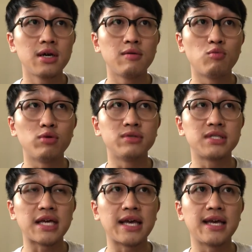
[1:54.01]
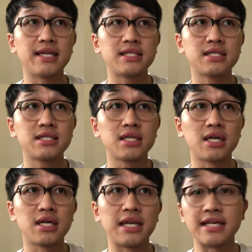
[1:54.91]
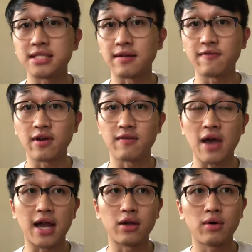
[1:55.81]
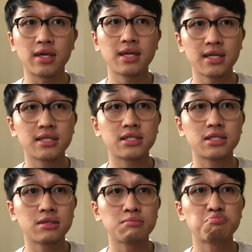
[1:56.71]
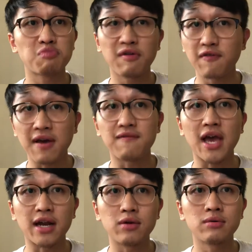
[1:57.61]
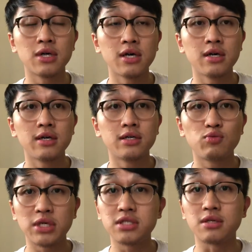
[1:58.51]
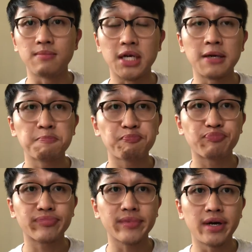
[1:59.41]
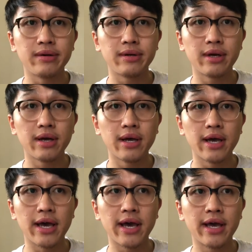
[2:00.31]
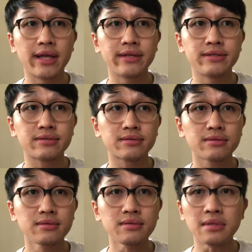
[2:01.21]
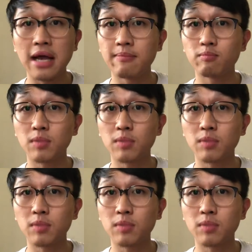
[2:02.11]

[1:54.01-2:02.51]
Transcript: won't say it's less than fair value. I think it's fair value, reasonably, and I'm